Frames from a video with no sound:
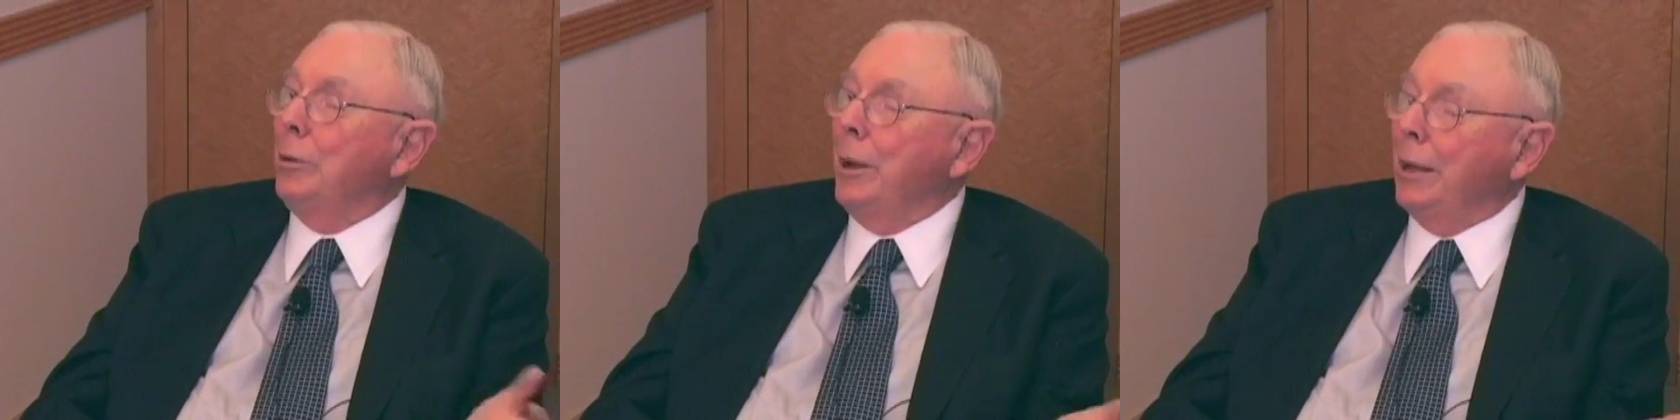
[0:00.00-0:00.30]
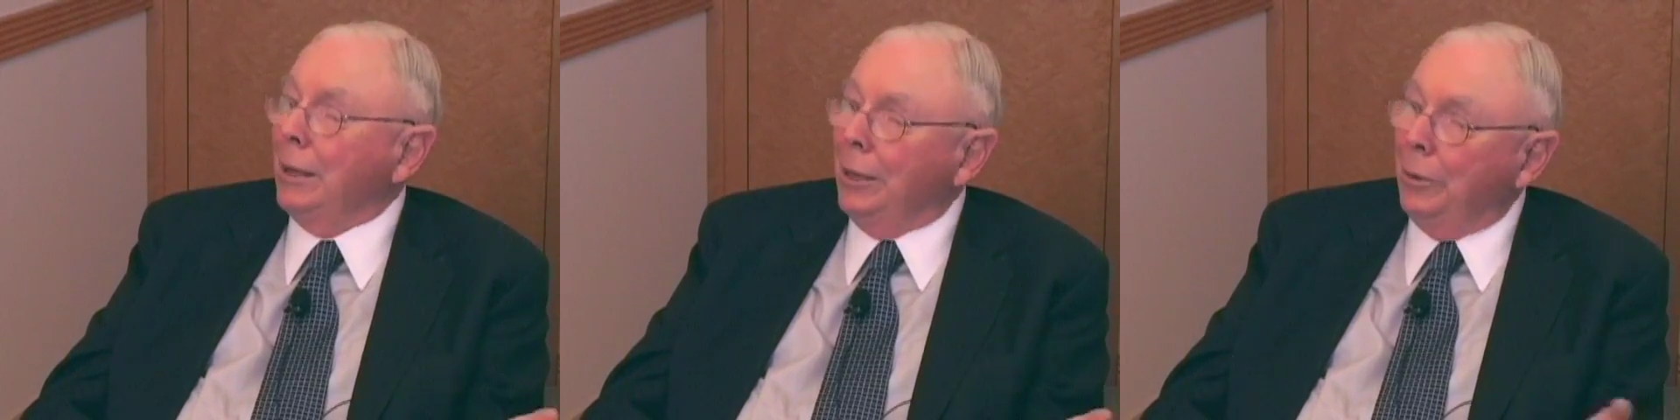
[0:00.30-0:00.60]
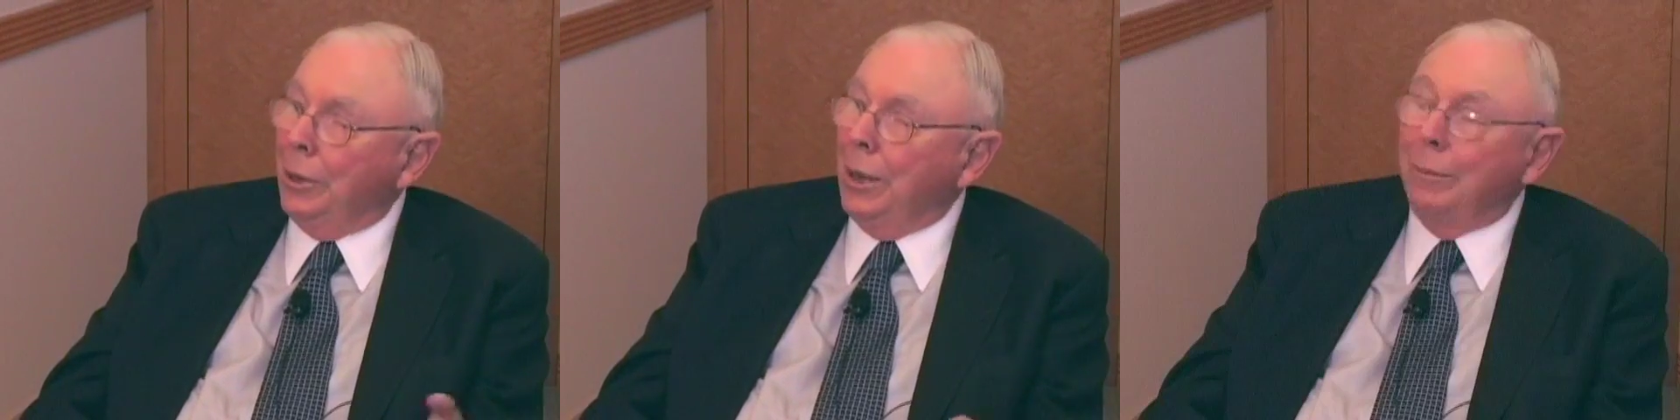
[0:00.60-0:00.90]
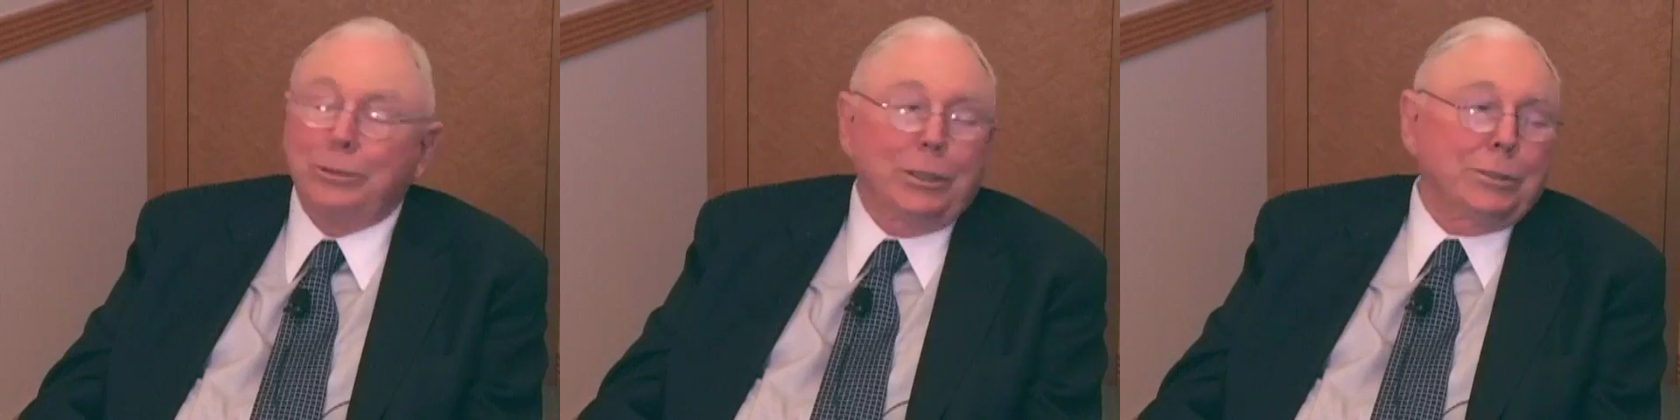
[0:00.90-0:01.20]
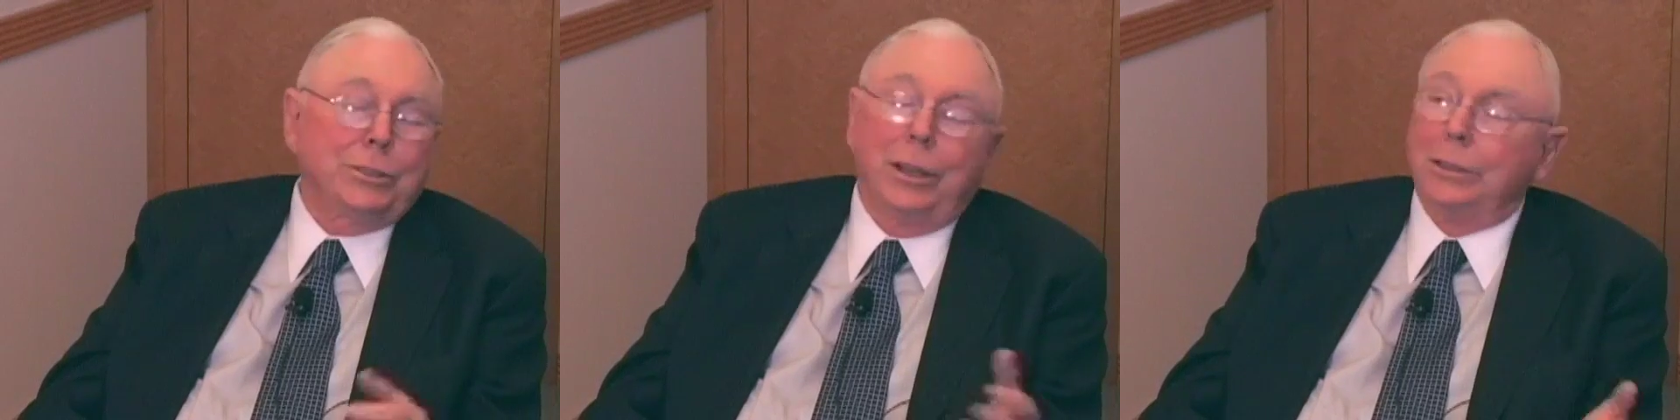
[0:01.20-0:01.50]
automatically with an option
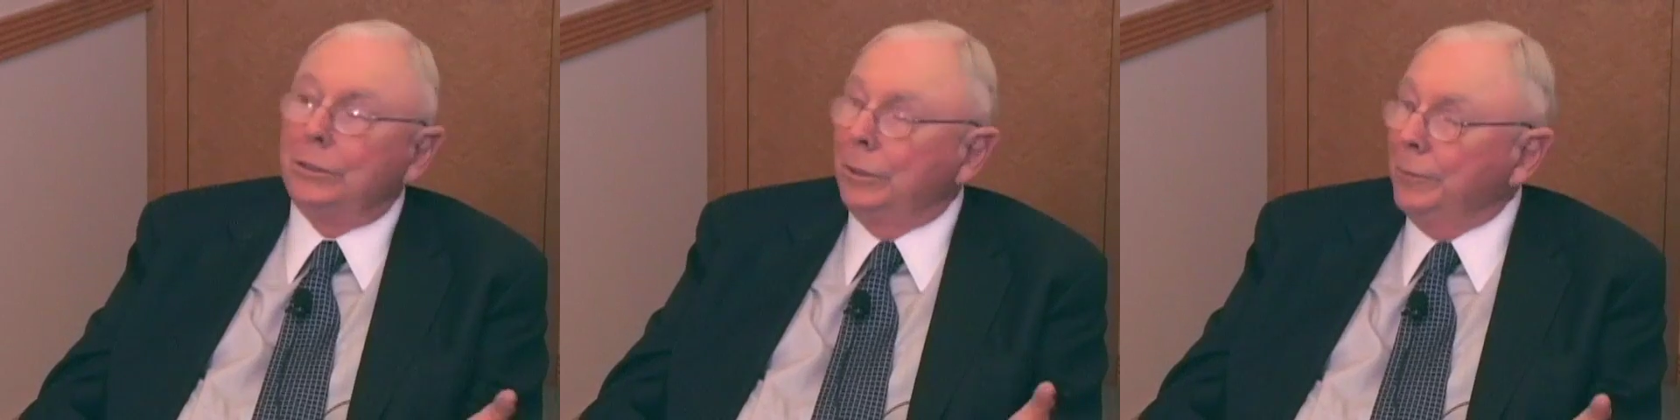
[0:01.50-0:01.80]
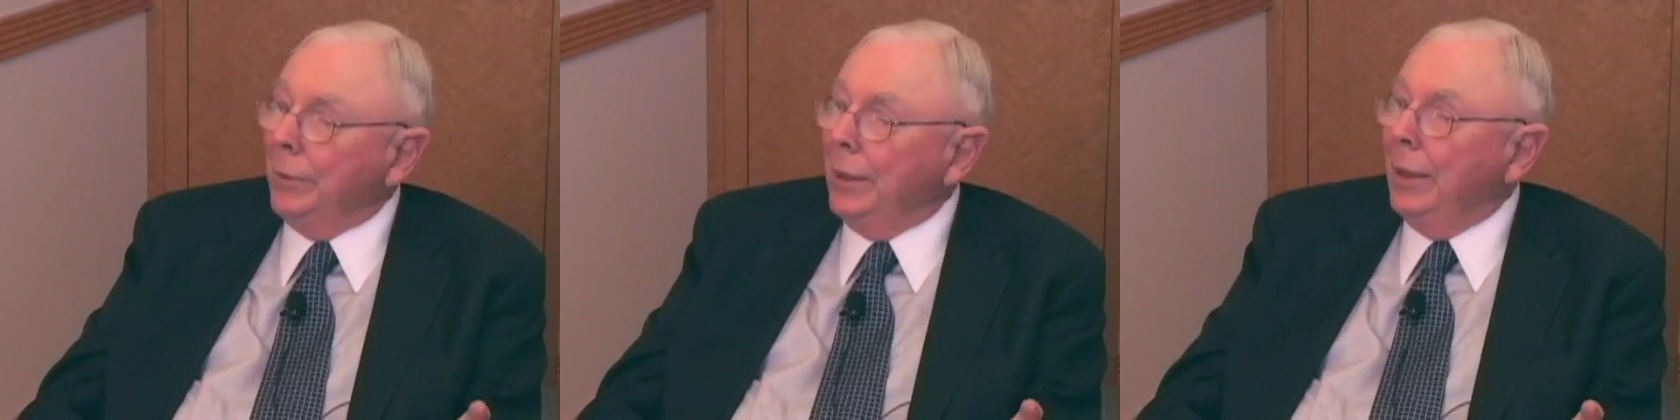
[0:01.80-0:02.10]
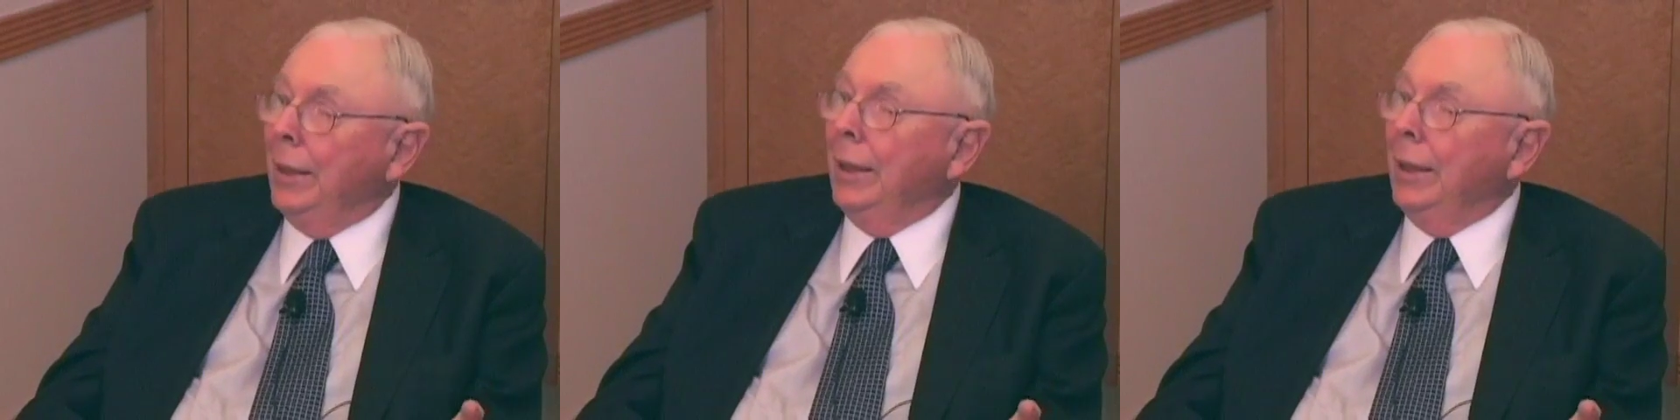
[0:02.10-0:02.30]
exchange. Of course.